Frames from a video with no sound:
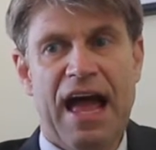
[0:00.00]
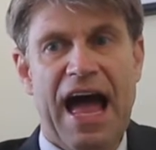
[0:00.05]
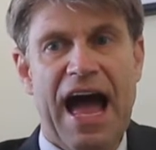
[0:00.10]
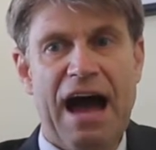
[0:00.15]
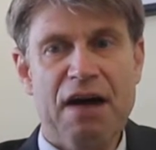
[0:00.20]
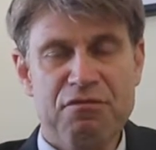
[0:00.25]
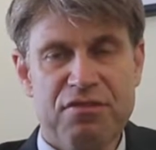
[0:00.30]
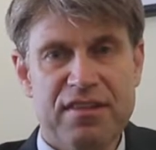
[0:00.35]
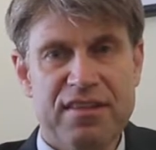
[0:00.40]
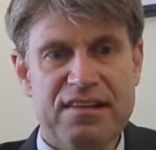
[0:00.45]

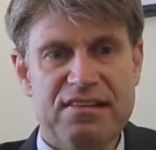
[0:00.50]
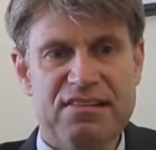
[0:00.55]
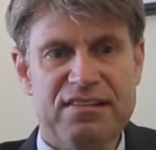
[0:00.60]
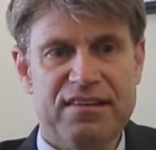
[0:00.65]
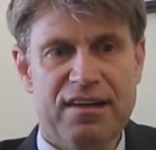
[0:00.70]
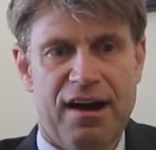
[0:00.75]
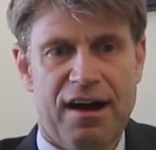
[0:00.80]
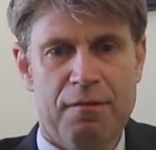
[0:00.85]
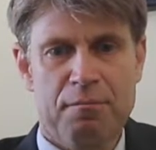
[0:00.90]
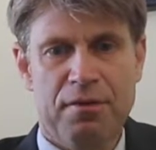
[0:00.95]
After the
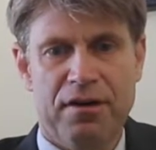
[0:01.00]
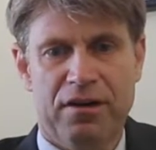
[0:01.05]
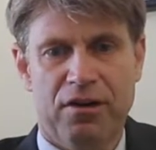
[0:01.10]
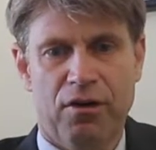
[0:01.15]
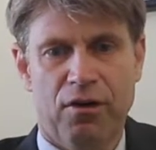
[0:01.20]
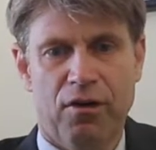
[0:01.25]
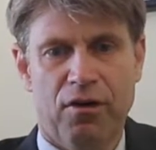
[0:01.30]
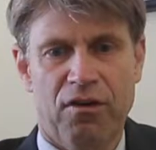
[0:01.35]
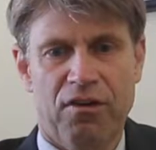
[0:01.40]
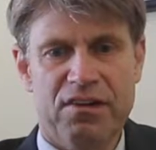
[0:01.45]
stop
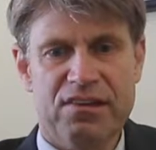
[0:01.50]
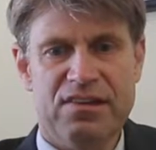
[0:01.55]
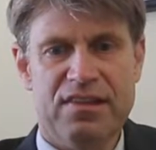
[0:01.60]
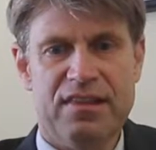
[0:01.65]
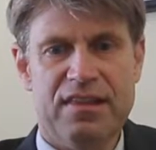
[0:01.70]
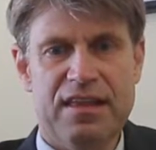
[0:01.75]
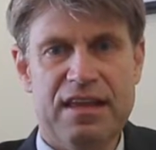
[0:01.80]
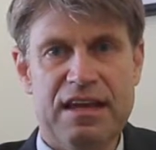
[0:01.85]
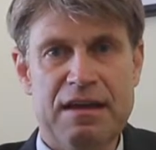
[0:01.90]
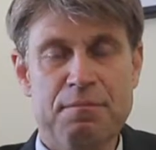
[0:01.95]
occurs,
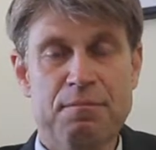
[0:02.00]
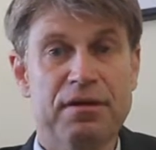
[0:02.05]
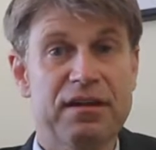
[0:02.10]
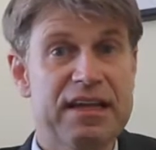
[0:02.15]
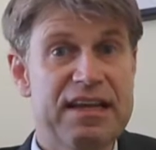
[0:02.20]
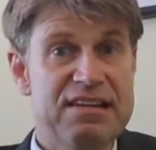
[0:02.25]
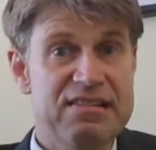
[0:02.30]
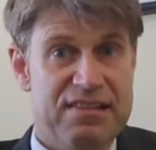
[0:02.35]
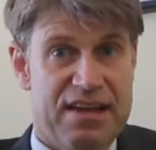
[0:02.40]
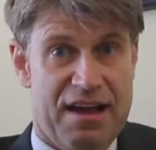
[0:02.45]
the
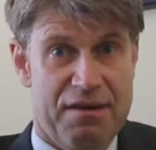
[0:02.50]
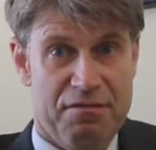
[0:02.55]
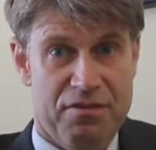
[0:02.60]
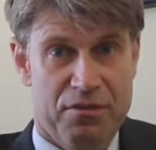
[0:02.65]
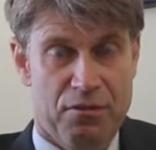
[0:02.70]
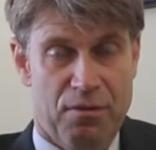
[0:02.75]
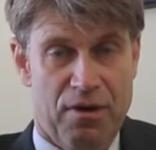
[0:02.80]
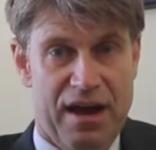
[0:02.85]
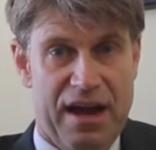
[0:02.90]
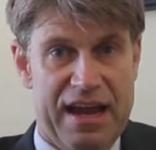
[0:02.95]
police have
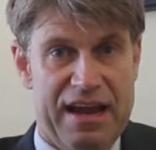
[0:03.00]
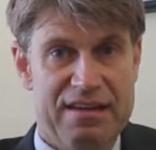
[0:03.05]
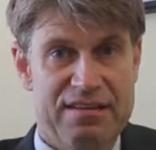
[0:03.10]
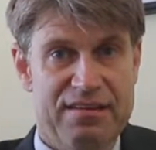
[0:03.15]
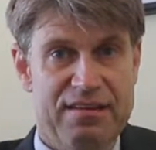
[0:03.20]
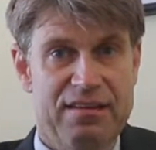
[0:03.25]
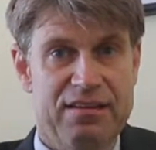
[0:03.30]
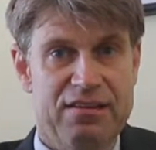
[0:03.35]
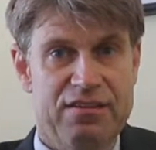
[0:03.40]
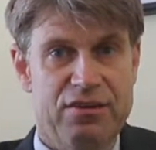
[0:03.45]
the
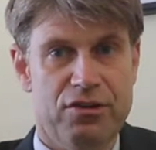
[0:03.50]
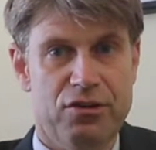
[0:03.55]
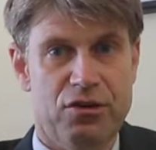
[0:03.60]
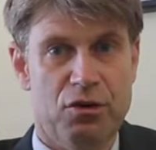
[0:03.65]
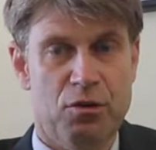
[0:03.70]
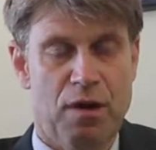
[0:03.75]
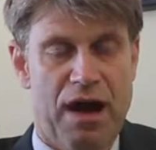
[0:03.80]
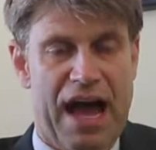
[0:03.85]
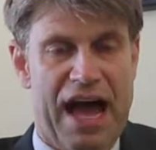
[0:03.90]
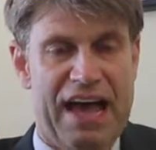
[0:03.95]
right
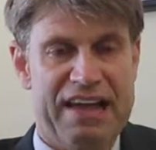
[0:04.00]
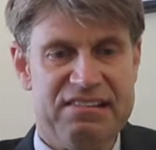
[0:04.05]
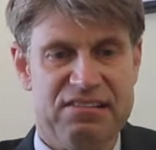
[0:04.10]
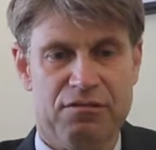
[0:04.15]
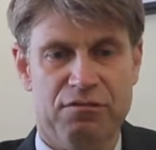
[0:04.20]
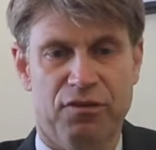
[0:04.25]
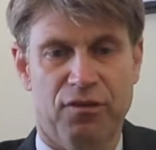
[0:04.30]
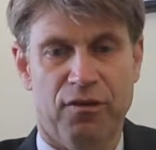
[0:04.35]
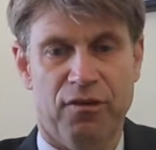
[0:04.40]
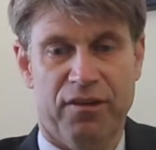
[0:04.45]
to
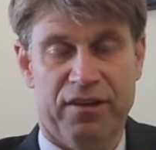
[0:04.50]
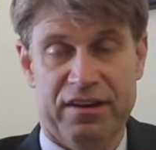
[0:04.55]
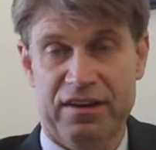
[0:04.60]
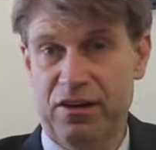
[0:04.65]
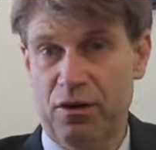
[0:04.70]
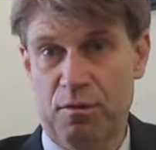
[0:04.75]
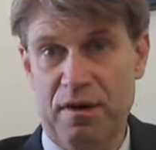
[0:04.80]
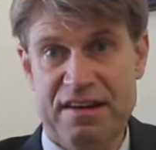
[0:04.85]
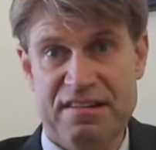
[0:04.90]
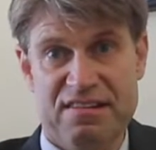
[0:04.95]
ask for
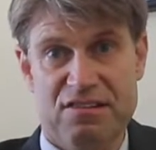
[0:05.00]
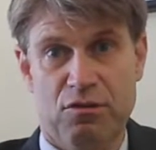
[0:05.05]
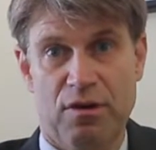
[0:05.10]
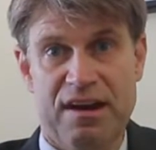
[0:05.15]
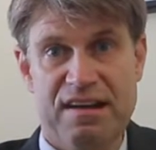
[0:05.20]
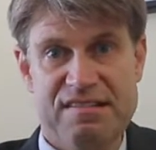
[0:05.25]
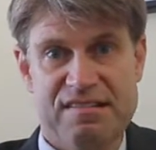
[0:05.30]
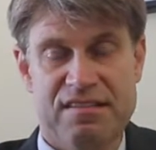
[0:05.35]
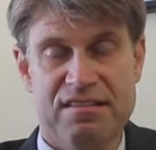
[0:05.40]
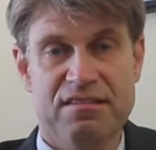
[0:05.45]
your
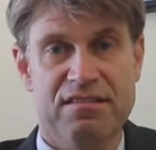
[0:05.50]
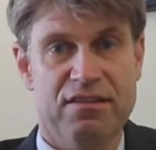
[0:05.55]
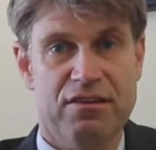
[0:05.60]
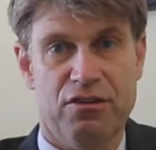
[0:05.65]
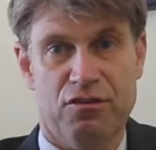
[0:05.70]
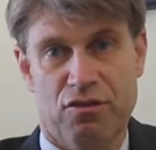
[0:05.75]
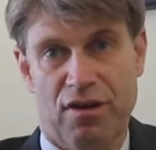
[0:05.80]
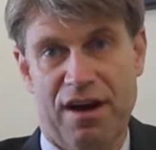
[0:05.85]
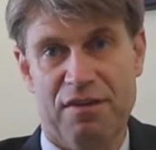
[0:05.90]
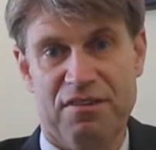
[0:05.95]
registration,
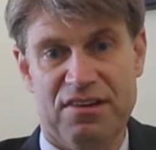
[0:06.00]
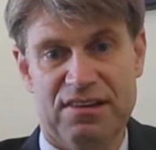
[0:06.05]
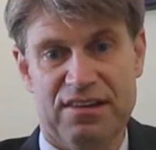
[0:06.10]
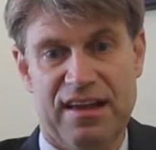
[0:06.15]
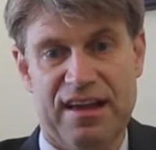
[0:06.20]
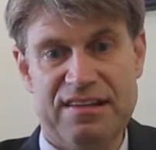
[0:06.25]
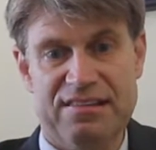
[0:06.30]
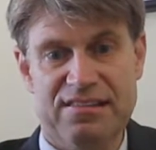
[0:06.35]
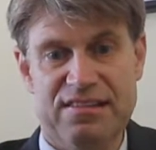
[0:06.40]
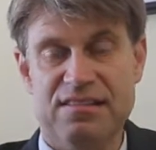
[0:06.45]
your driver's
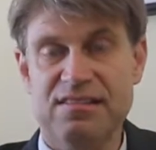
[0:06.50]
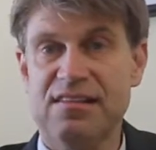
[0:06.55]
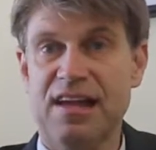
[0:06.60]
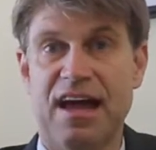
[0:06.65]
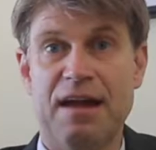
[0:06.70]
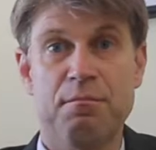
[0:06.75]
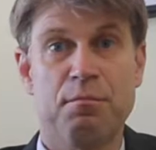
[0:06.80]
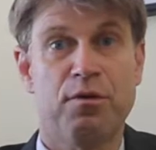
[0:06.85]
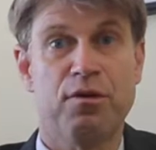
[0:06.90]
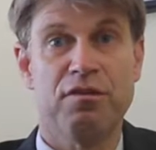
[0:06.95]
license,
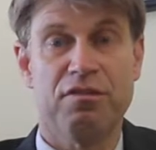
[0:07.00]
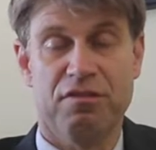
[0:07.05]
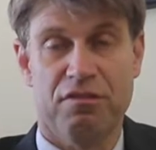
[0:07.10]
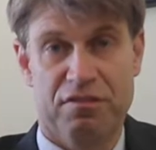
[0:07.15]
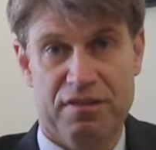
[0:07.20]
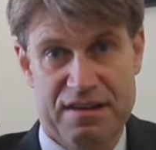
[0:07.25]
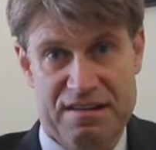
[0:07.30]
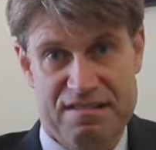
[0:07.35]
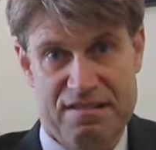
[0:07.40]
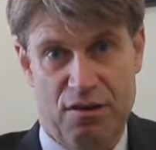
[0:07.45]
and proof
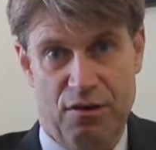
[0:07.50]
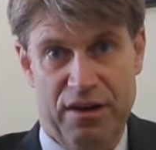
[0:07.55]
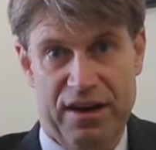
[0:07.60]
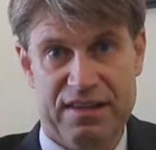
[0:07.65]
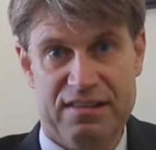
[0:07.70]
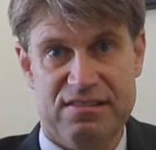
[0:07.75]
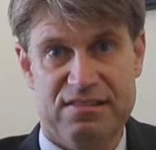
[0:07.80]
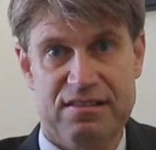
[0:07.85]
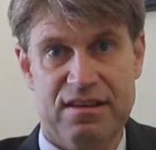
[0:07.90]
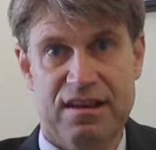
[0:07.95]
of
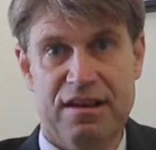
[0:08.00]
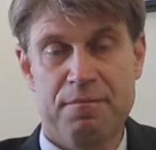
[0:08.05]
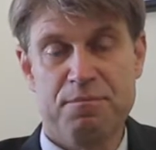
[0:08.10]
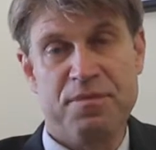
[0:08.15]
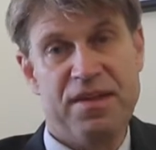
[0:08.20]
insurance.